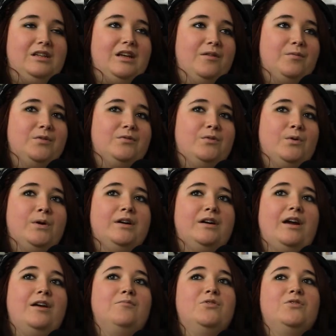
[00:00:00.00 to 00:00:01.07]
Yeah, before
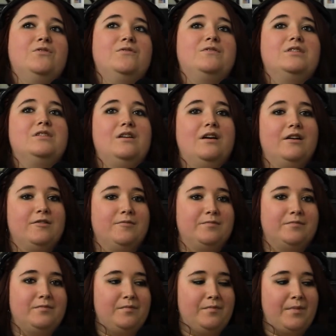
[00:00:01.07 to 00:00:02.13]
I moved
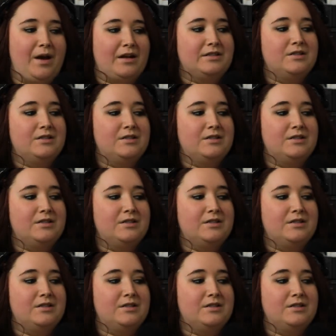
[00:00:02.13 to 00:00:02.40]
back